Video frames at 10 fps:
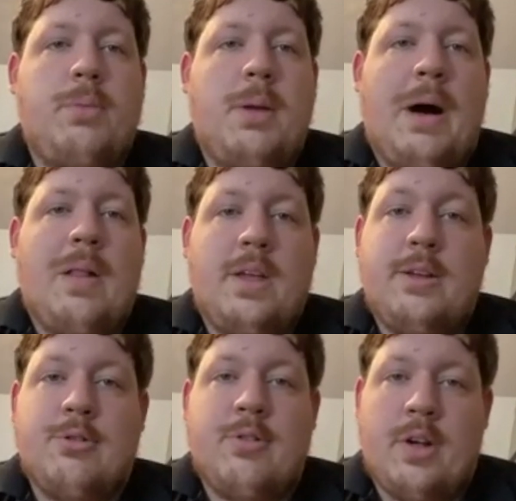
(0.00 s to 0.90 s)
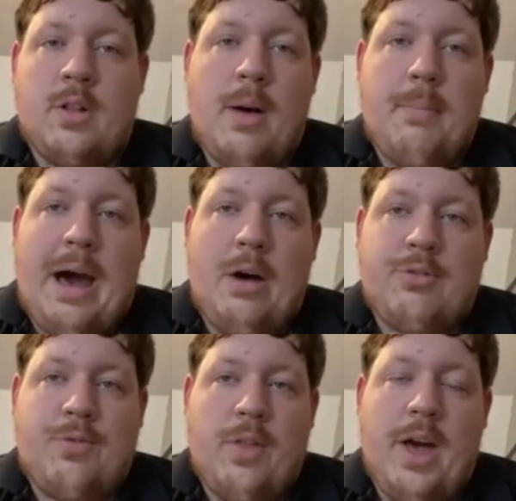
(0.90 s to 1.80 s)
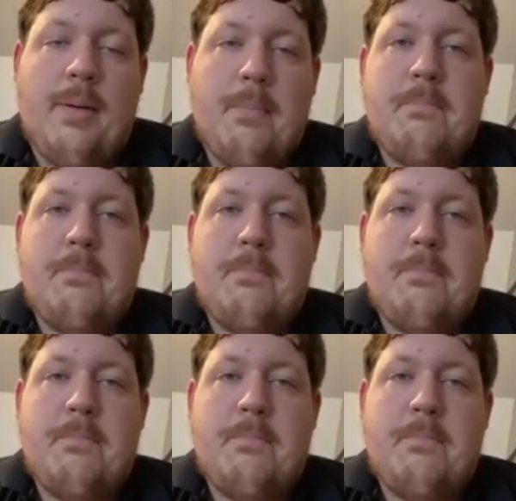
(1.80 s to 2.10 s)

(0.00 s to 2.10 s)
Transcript: be my leaders in the clubhouse for that.